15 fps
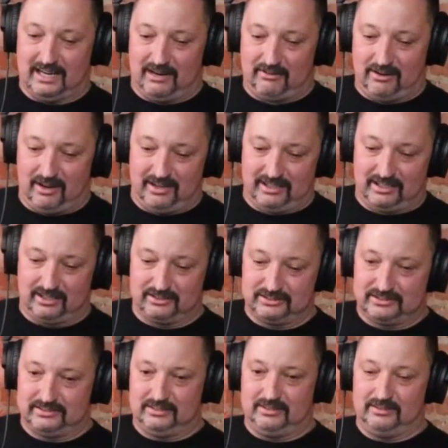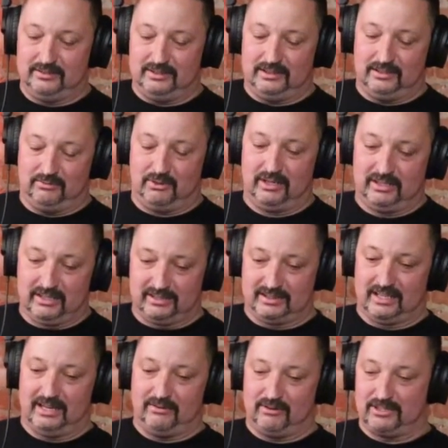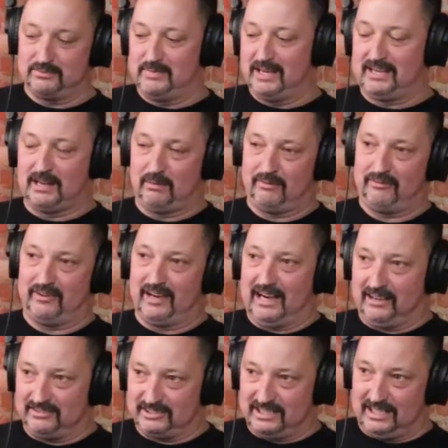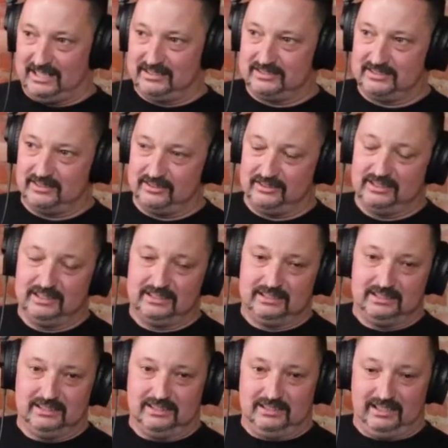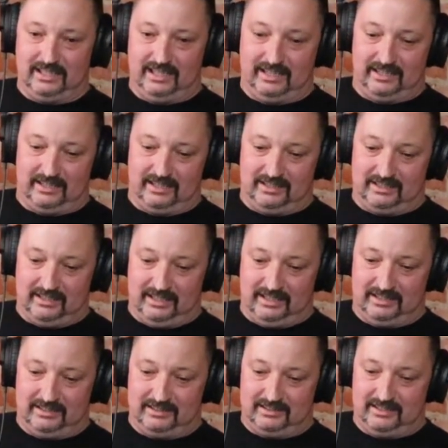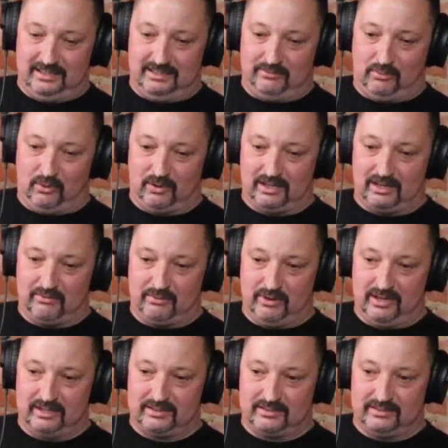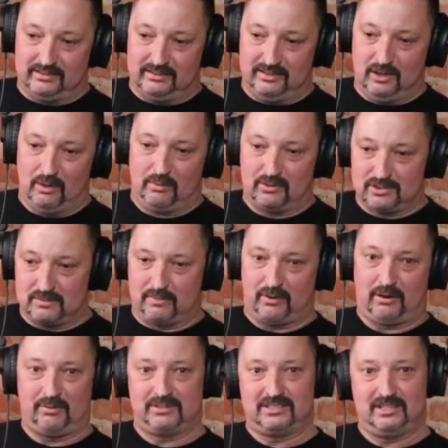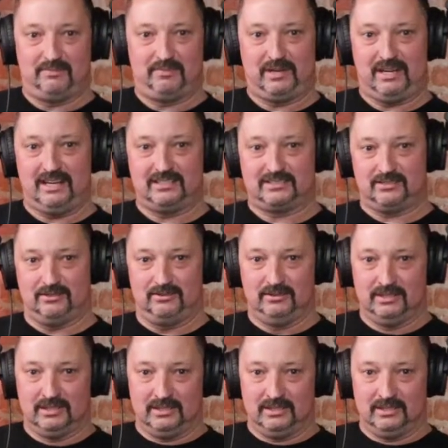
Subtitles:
ironic because one good thing was me coming from the outside, so and working with numerous departments in the past. So